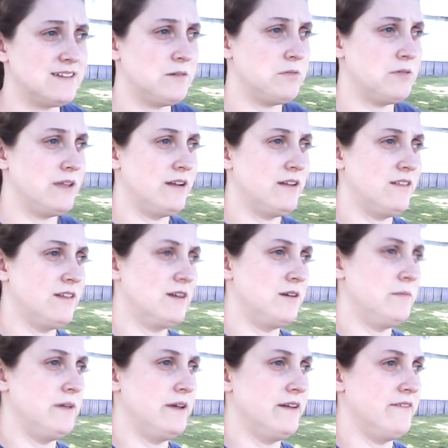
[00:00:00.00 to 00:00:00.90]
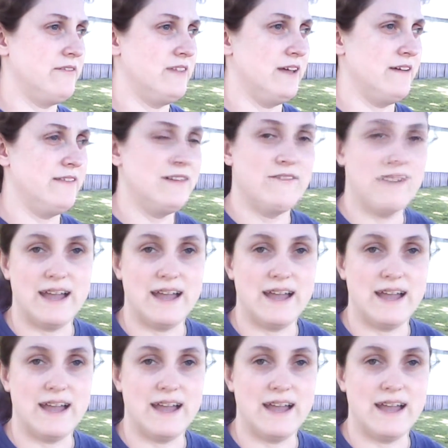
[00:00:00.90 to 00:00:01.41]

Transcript: I played a little bit of the